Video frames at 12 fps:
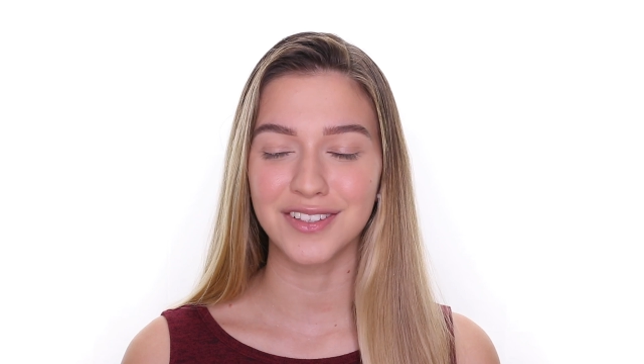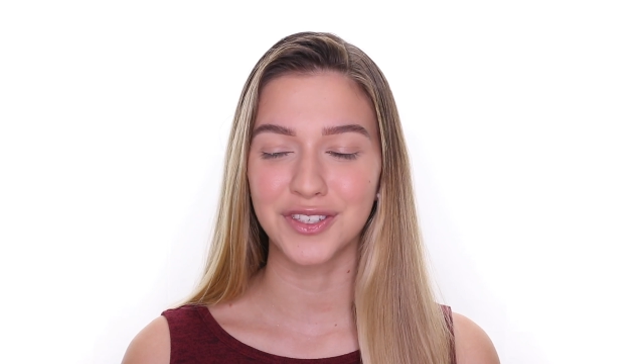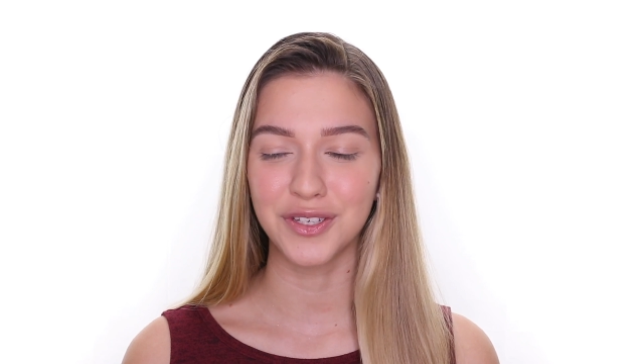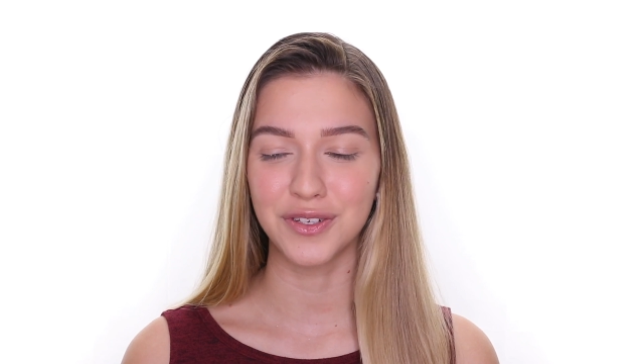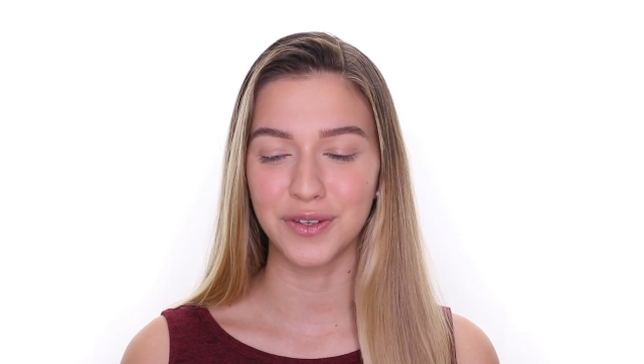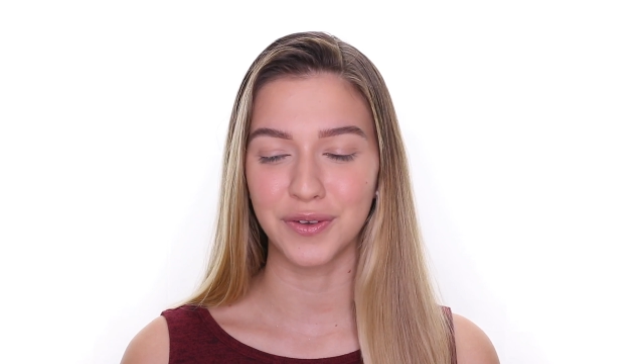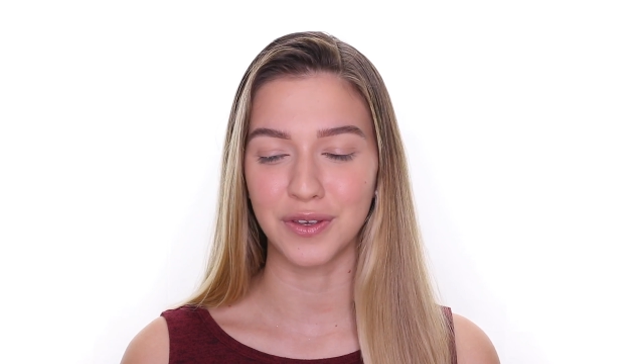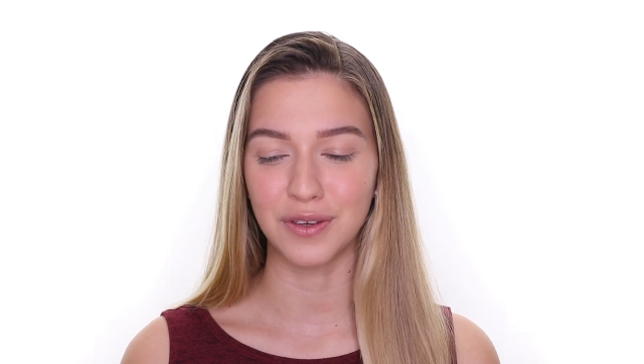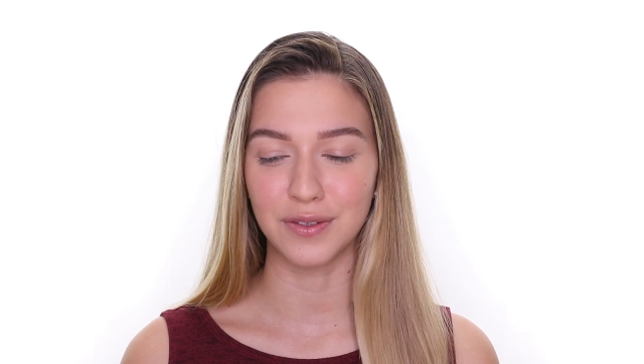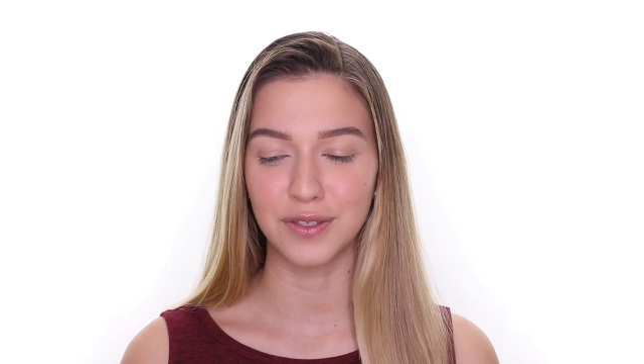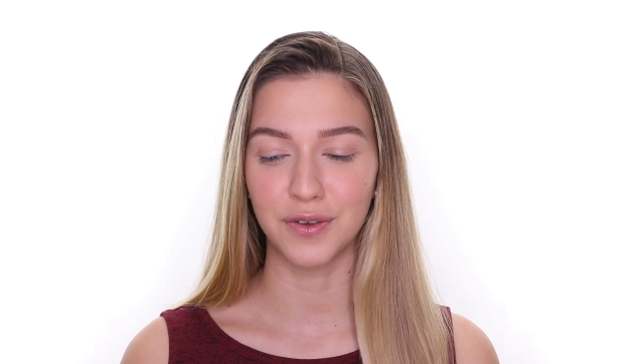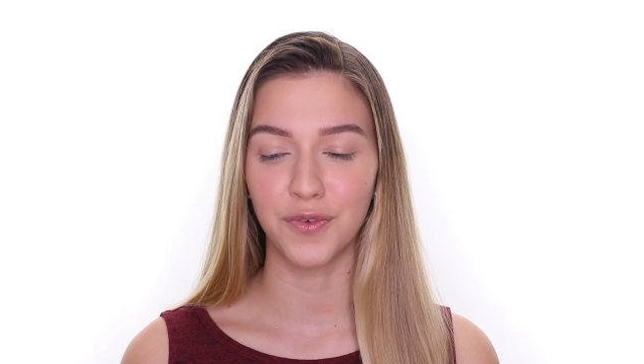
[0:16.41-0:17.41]
to do
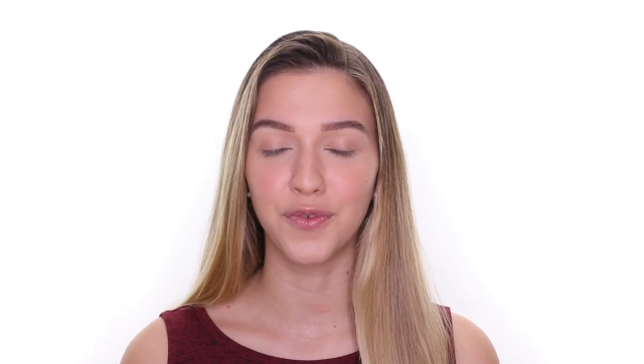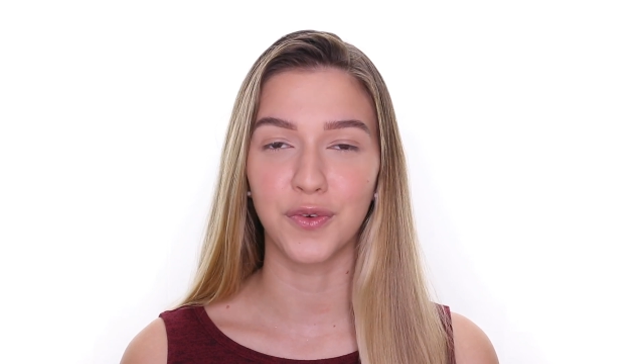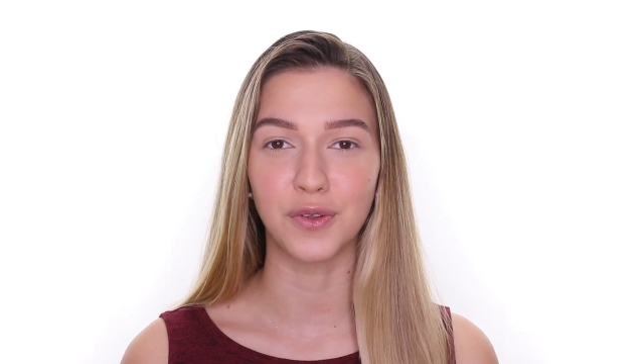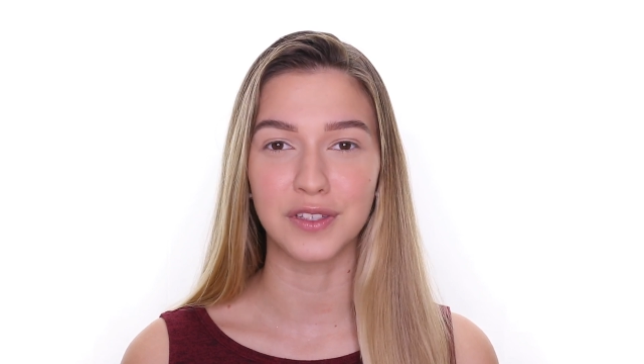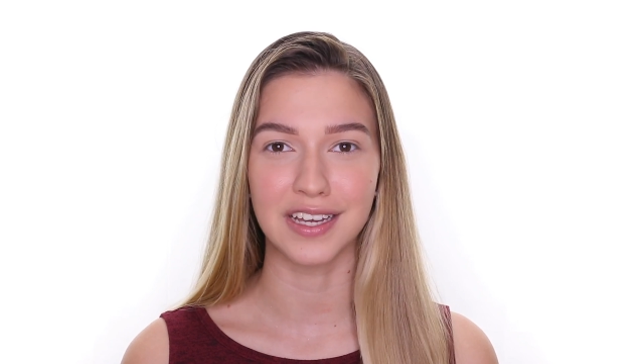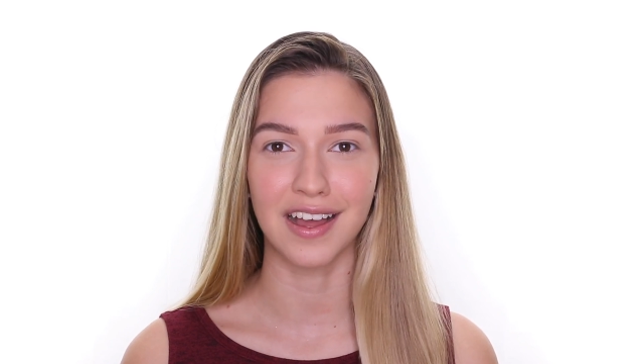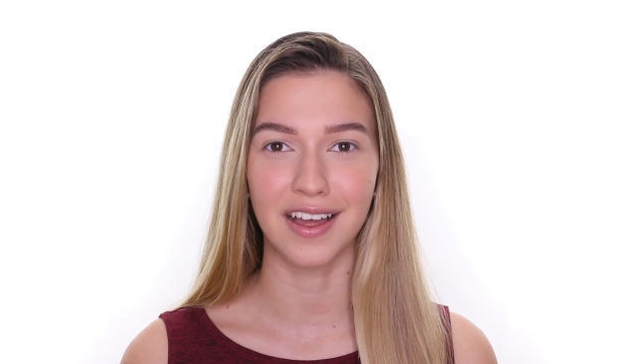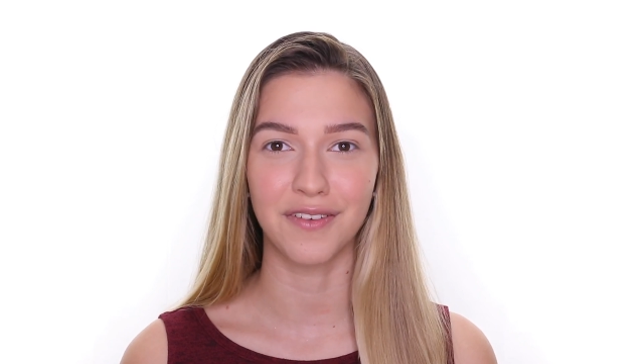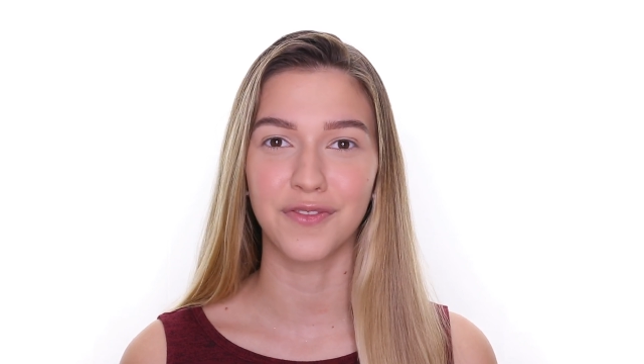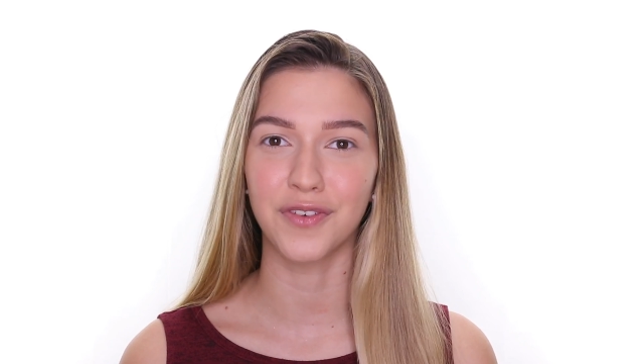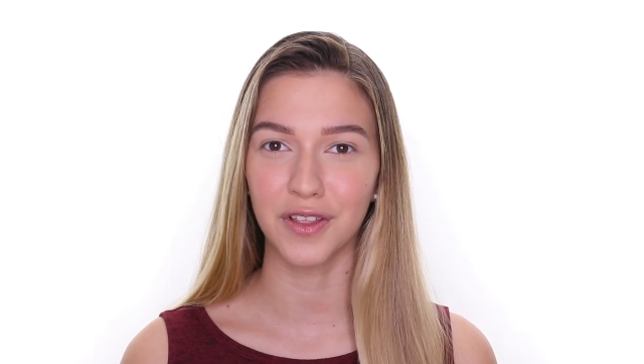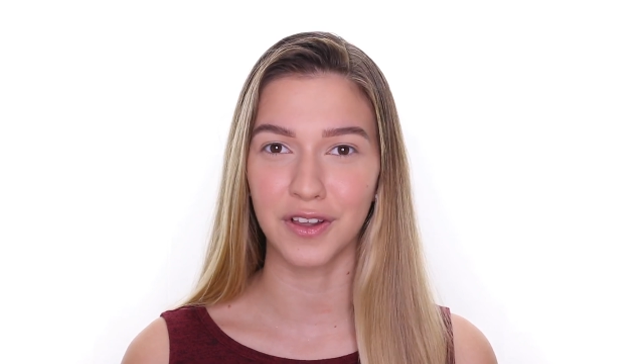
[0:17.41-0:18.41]
YouTube full
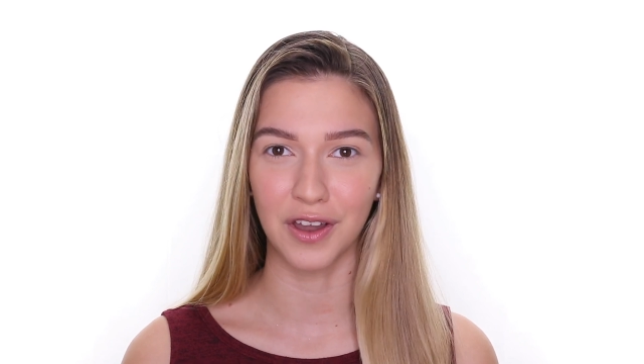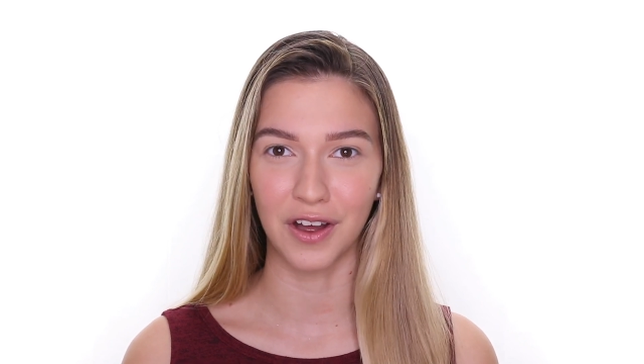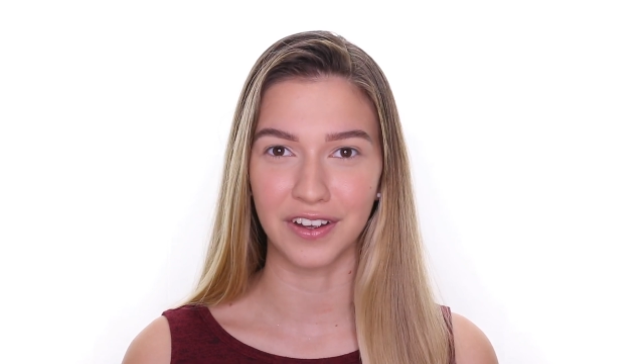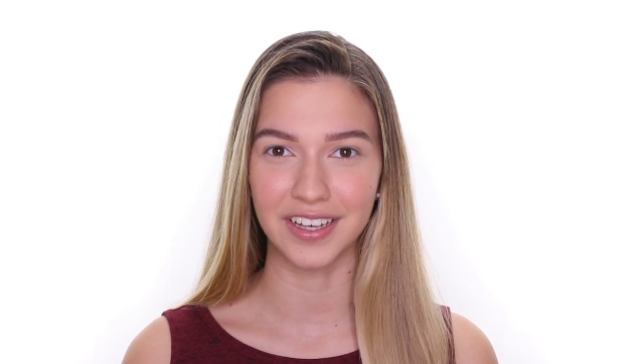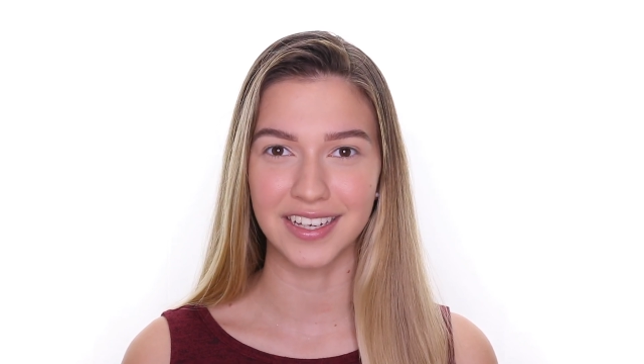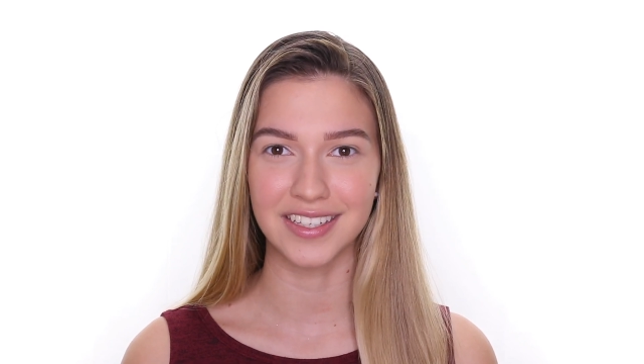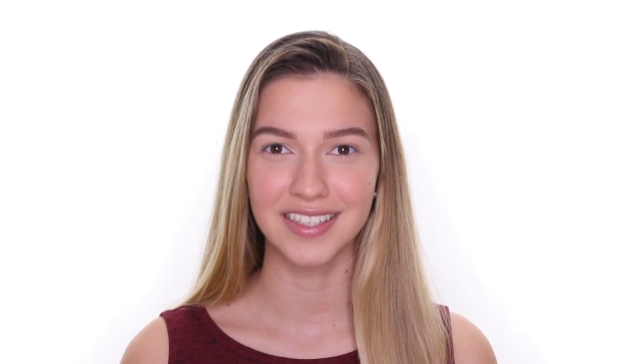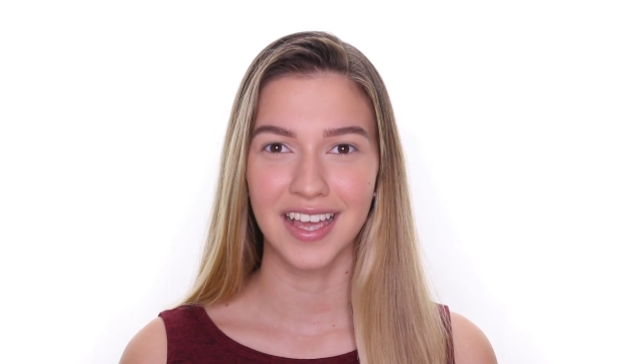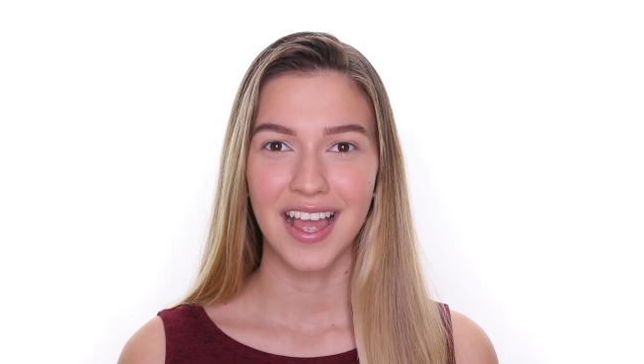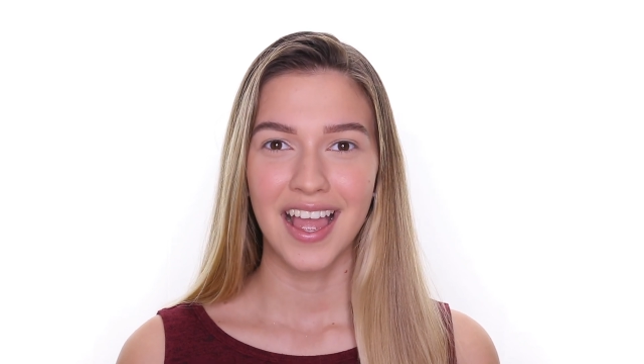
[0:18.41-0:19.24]
time for the longest,